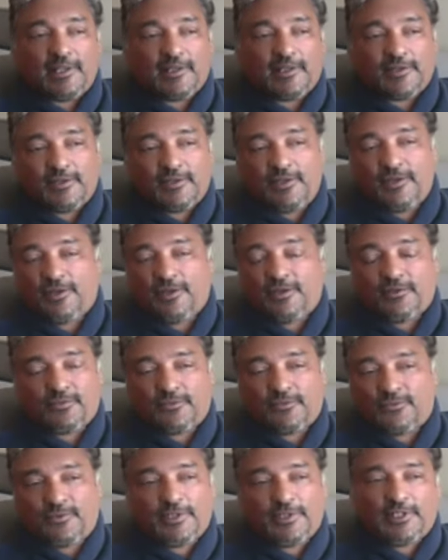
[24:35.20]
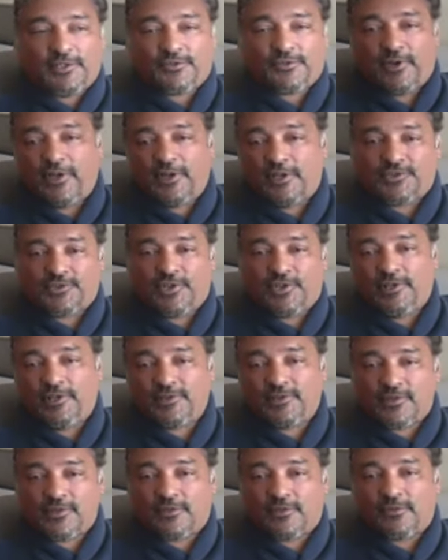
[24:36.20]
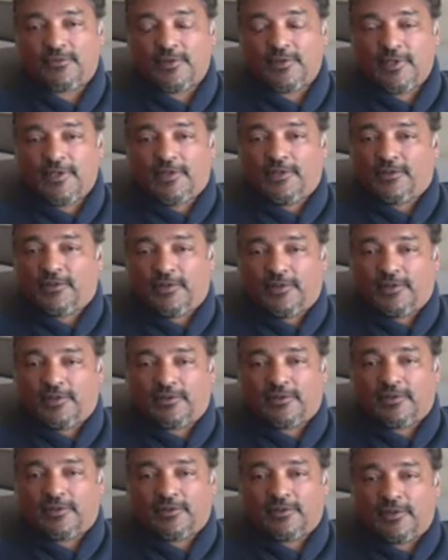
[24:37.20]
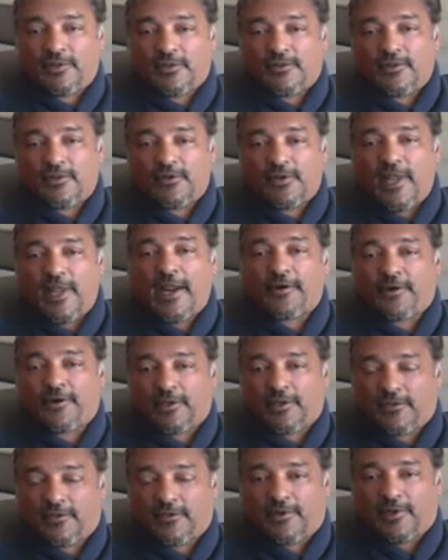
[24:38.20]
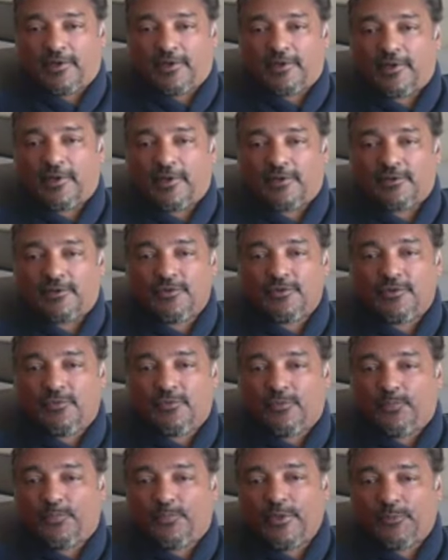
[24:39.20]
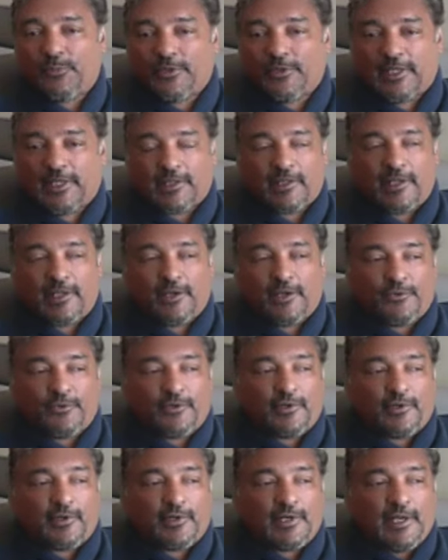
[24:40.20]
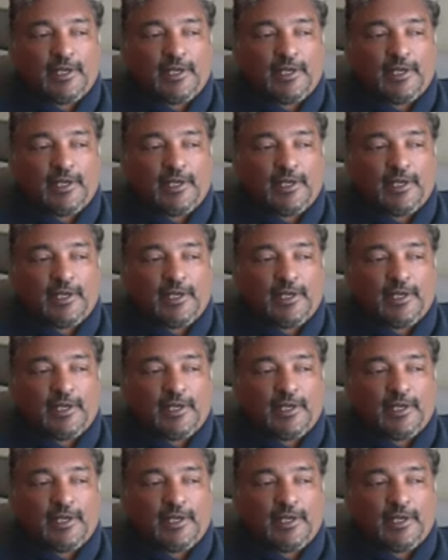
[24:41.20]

you know, really trying to change the narrative on who people like that were.